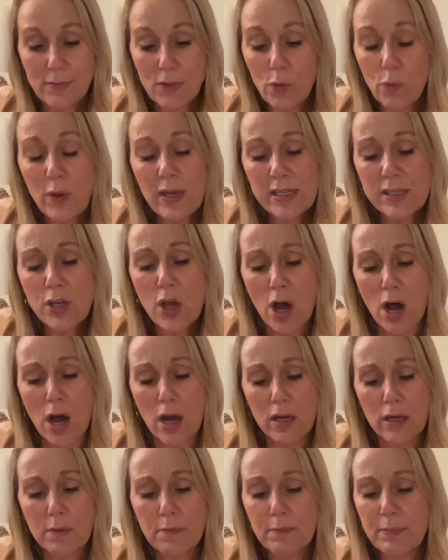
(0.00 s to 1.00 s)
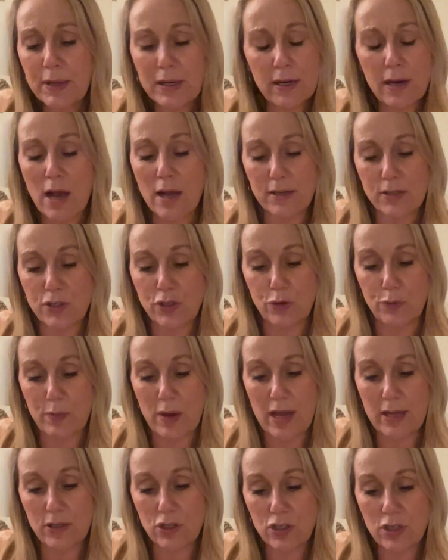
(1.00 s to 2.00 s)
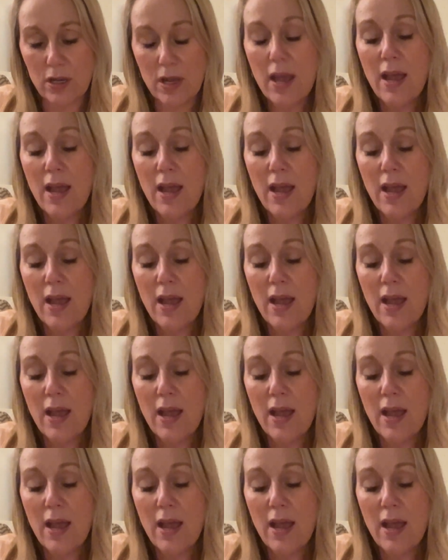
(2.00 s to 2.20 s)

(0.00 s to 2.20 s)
We talk, but not too much.